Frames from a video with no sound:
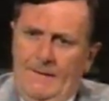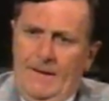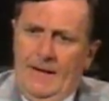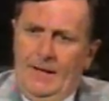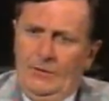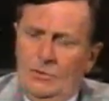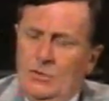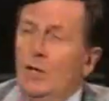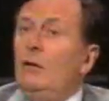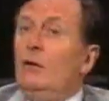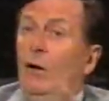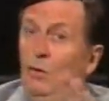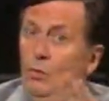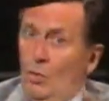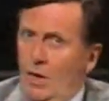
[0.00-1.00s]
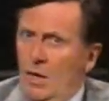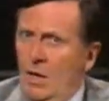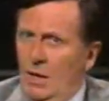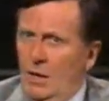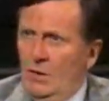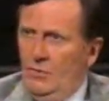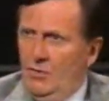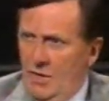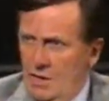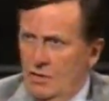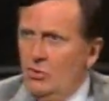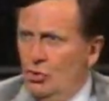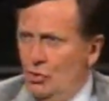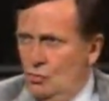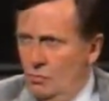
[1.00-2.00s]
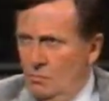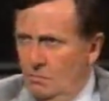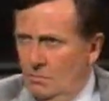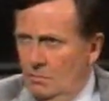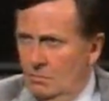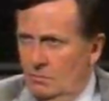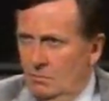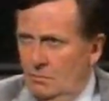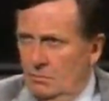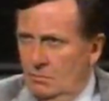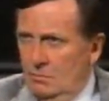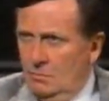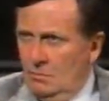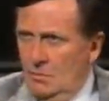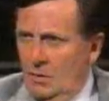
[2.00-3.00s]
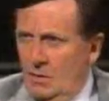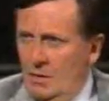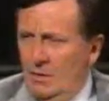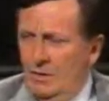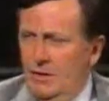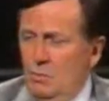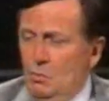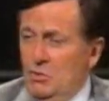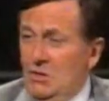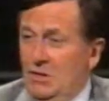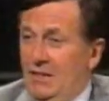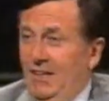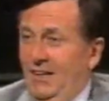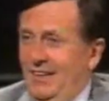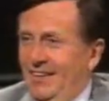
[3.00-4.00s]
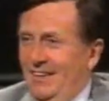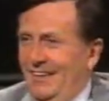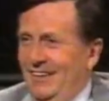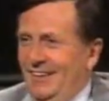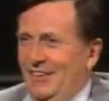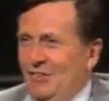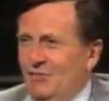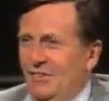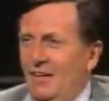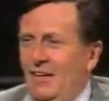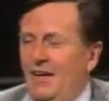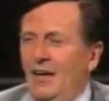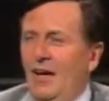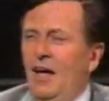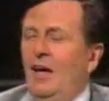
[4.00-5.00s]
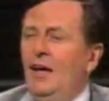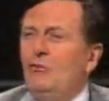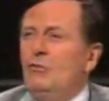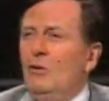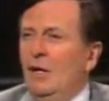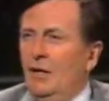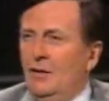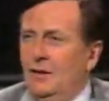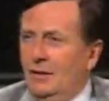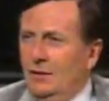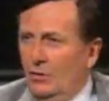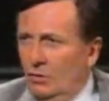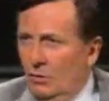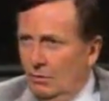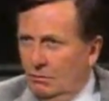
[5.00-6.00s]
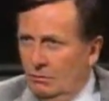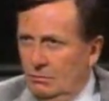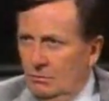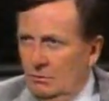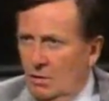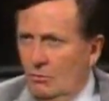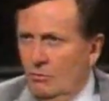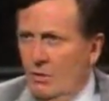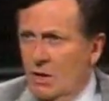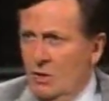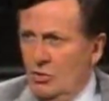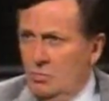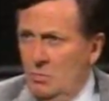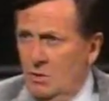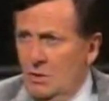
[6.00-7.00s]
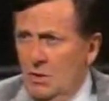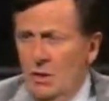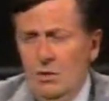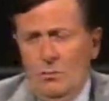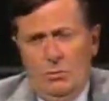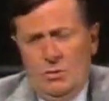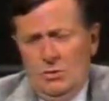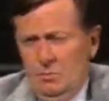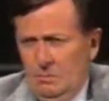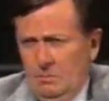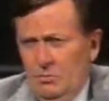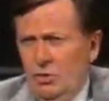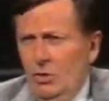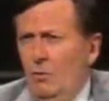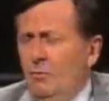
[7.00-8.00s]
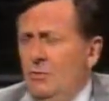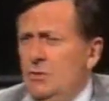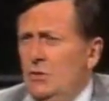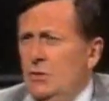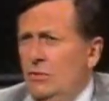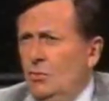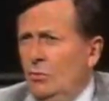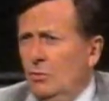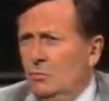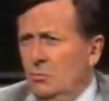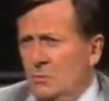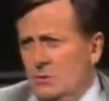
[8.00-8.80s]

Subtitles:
And, oh, and then you. There was a kind of hierarchical arrangement, which she obviously thought